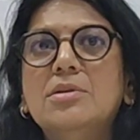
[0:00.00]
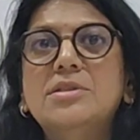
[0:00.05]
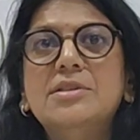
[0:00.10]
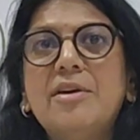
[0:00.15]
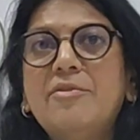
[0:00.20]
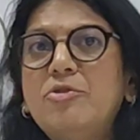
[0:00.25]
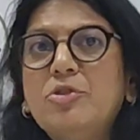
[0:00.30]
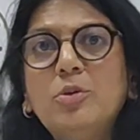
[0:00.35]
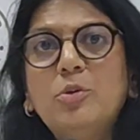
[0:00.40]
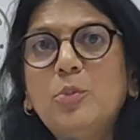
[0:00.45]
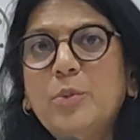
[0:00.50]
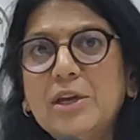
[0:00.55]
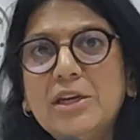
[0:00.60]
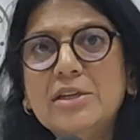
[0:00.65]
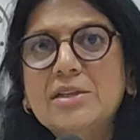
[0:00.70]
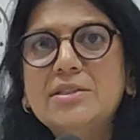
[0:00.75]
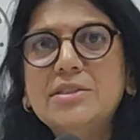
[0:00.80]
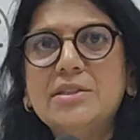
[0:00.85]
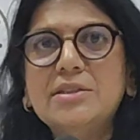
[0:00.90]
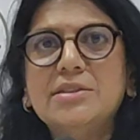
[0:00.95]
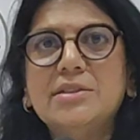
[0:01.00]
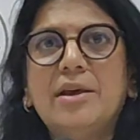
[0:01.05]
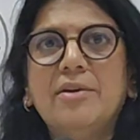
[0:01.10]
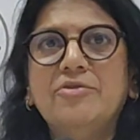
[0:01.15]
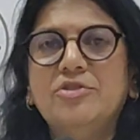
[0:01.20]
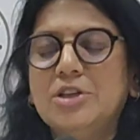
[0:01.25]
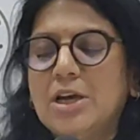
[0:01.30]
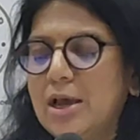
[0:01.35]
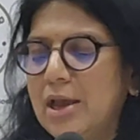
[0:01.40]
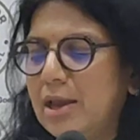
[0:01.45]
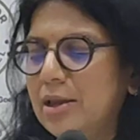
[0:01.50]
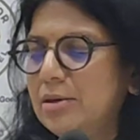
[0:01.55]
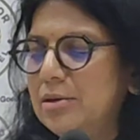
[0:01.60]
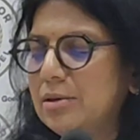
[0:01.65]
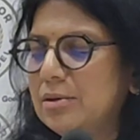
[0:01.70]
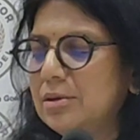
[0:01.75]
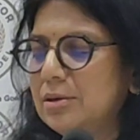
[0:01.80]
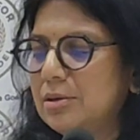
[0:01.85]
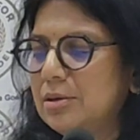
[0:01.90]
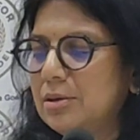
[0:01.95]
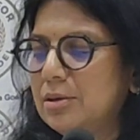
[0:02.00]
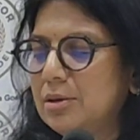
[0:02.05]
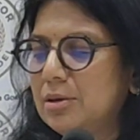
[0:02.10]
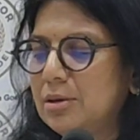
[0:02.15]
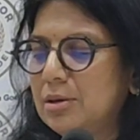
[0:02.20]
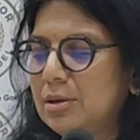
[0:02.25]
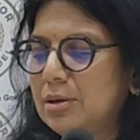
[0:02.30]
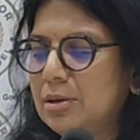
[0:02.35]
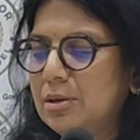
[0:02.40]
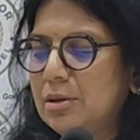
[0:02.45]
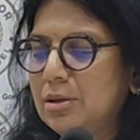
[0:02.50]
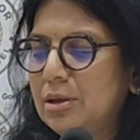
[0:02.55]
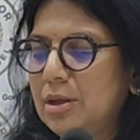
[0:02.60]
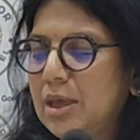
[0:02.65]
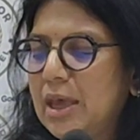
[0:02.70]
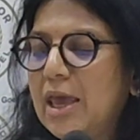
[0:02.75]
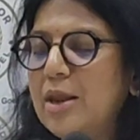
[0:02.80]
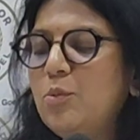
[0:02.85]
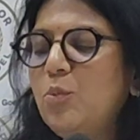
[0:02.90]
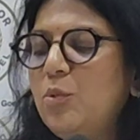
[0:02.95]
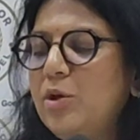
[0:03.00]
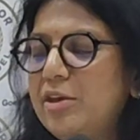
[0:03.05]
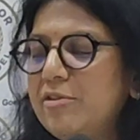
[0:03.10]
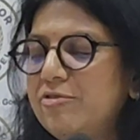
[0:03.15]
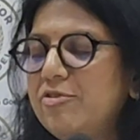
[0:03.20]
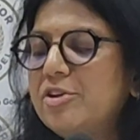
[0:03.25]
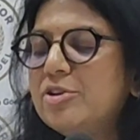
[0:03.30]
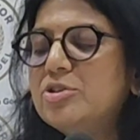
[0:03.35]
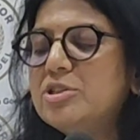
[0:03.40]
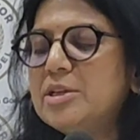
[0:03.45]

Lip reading: Several witnesses have died. And we fear